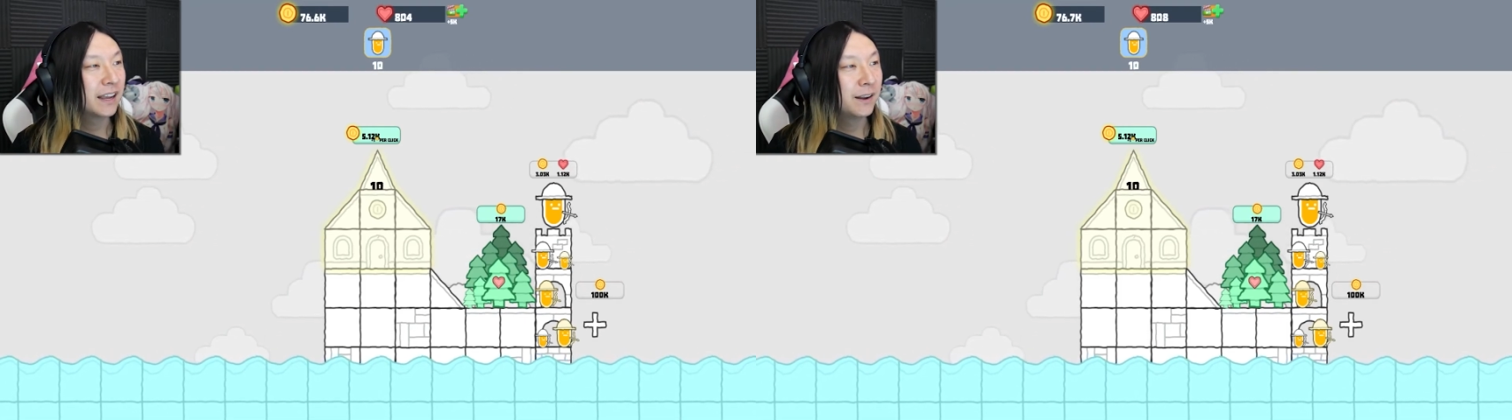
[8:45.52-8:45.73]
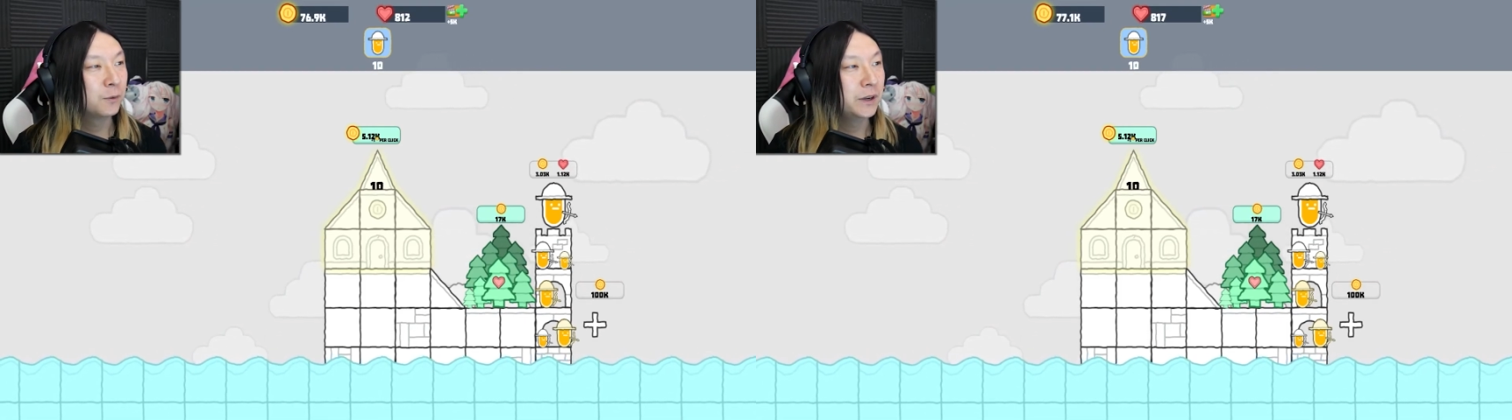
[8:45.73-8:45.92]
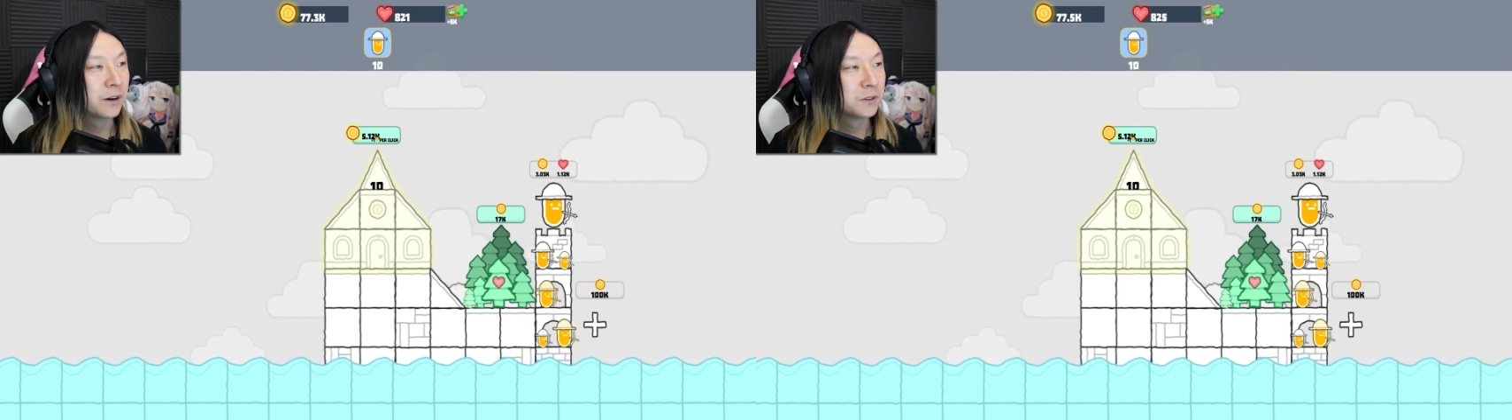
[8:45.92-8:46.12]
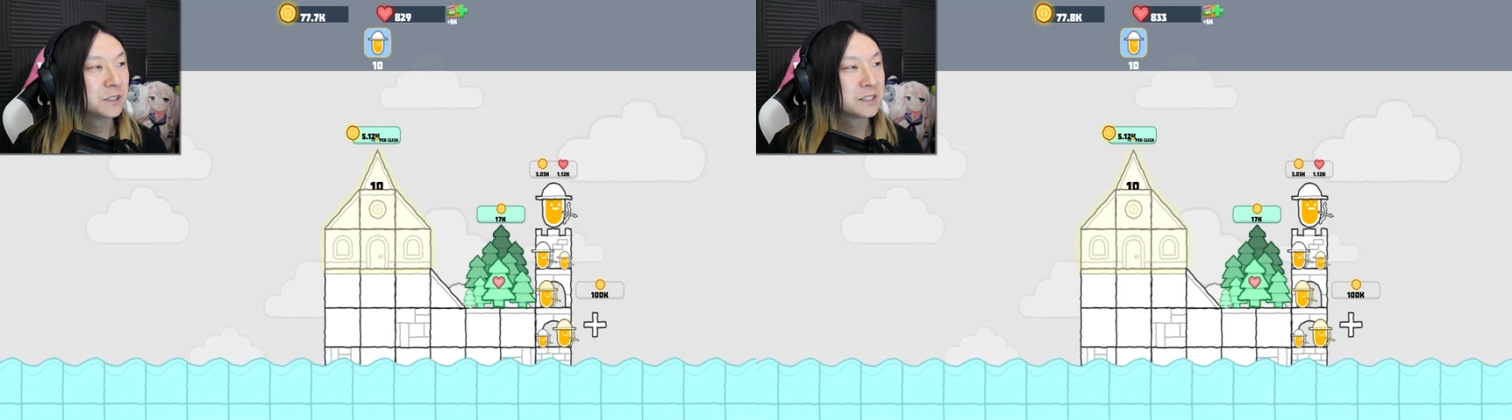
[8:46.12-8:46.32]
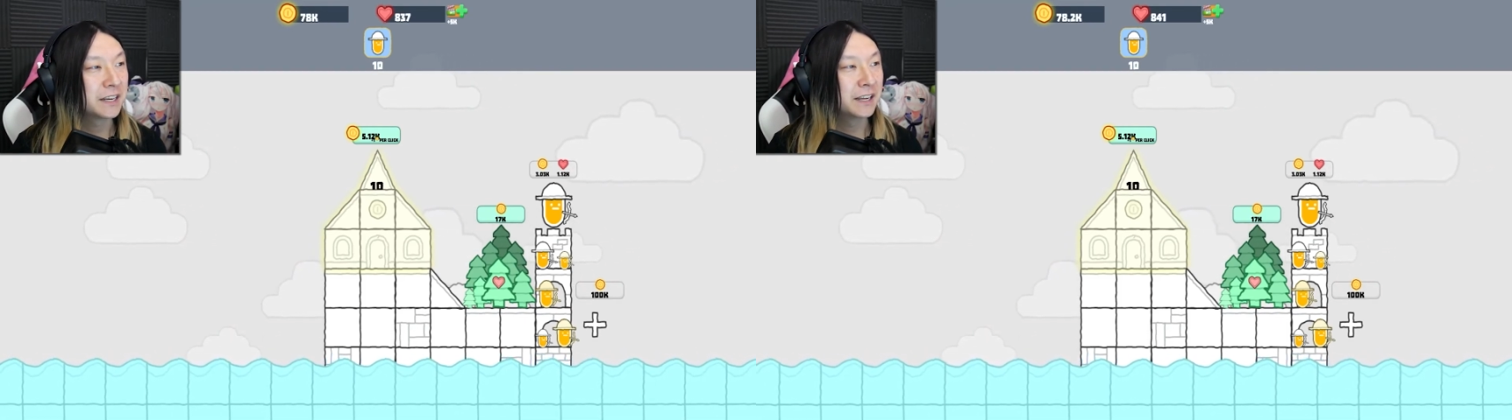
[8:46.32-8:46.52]
And we are
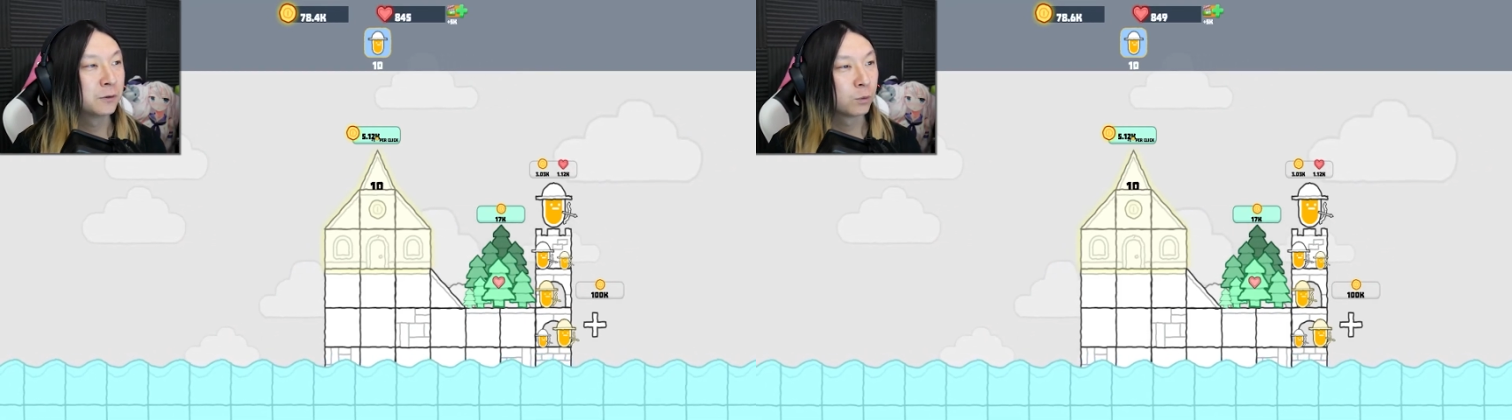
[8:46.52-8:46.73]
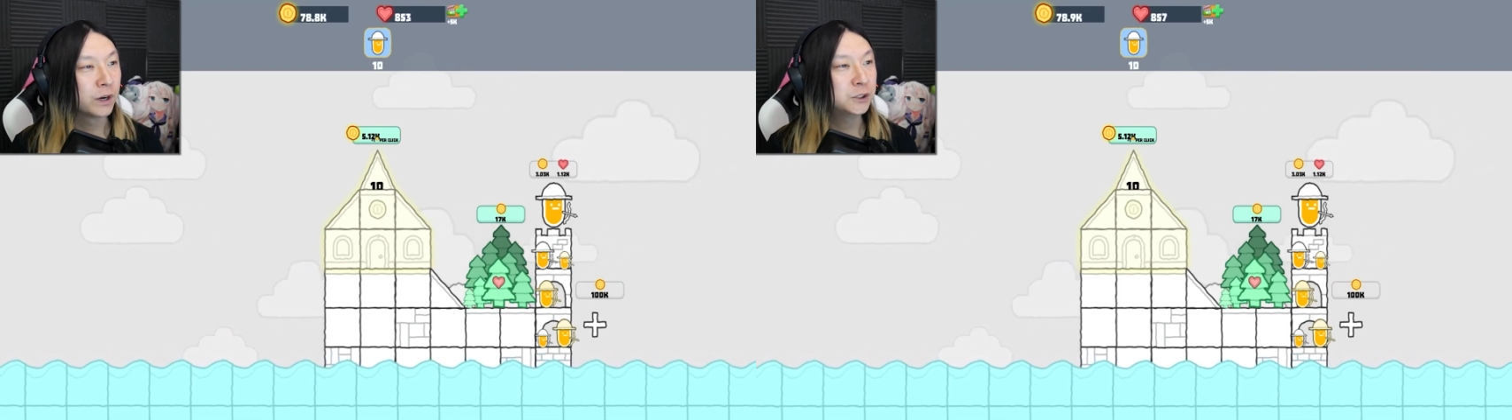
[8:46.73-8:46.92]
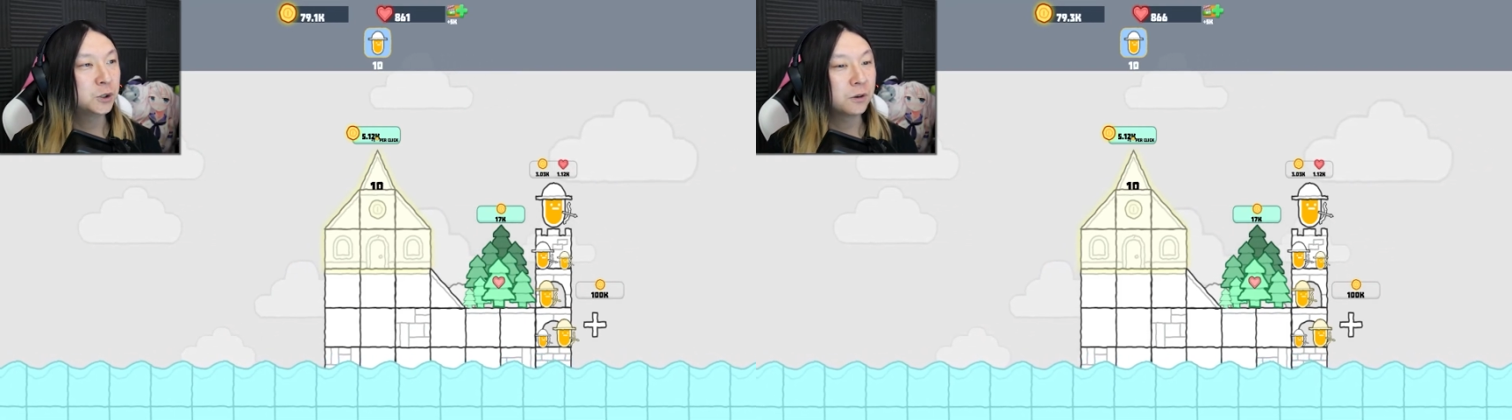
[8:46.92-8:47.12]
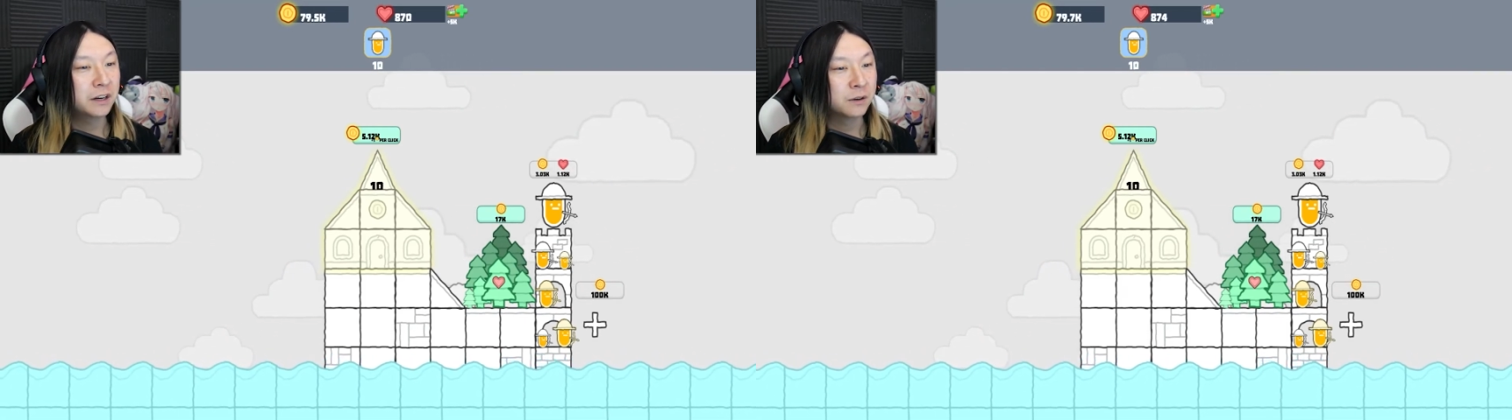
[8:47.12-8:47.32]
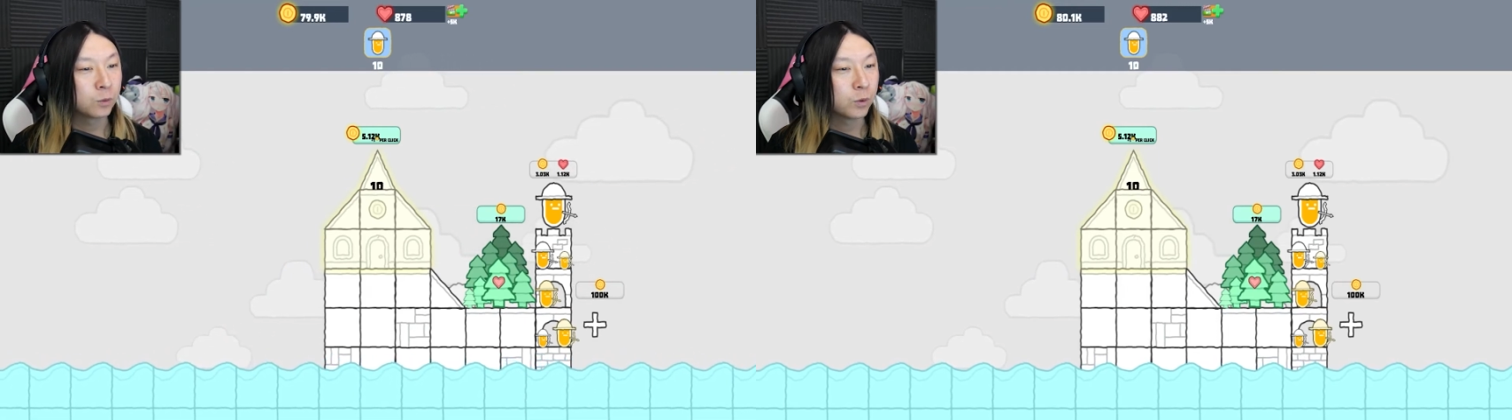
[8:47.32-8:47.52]
just getting richer
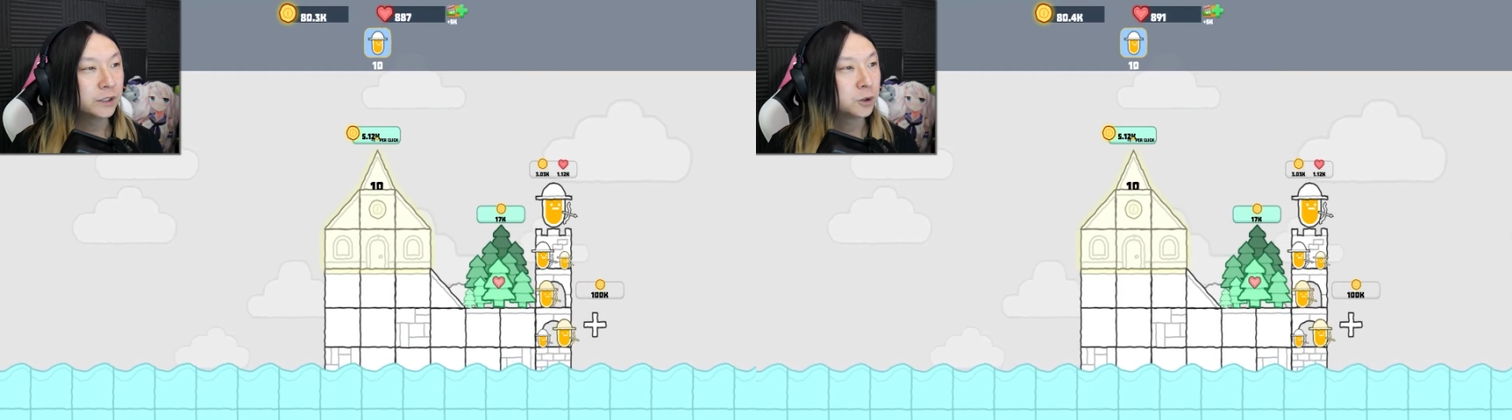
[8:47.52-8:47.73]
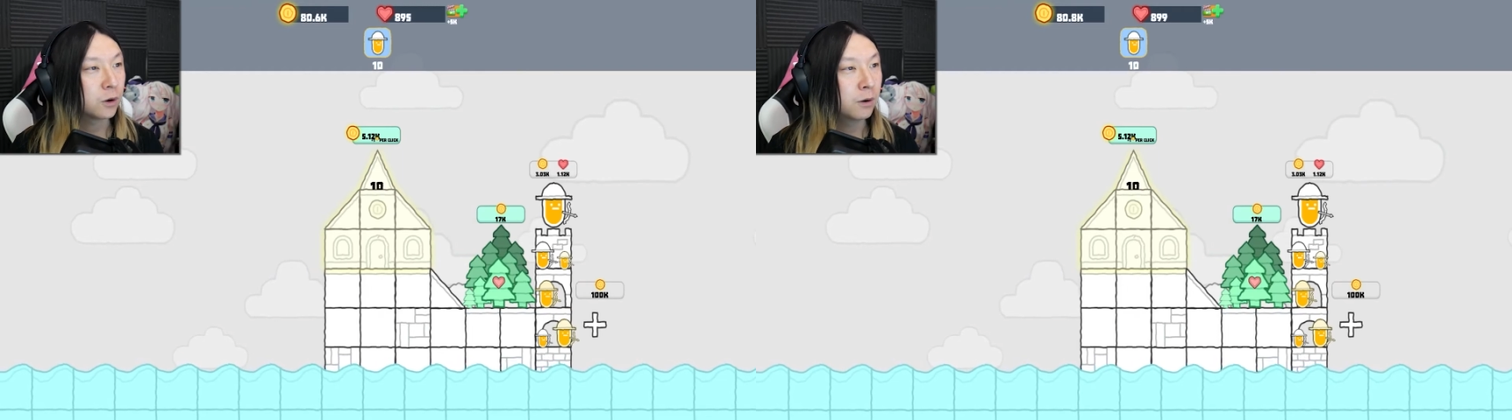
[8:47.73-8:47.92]
and richer.